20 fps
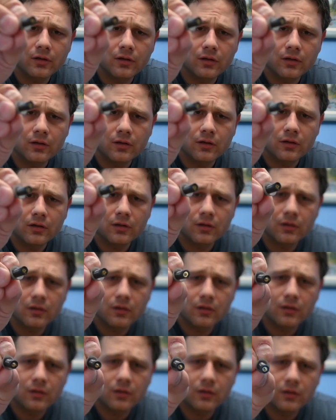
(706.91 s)

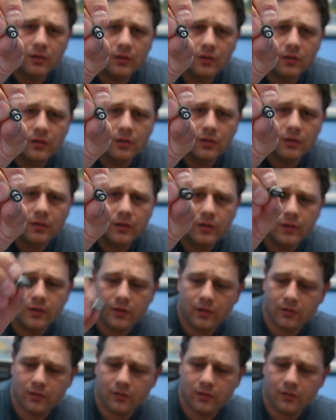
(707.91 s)
Nobody speaks.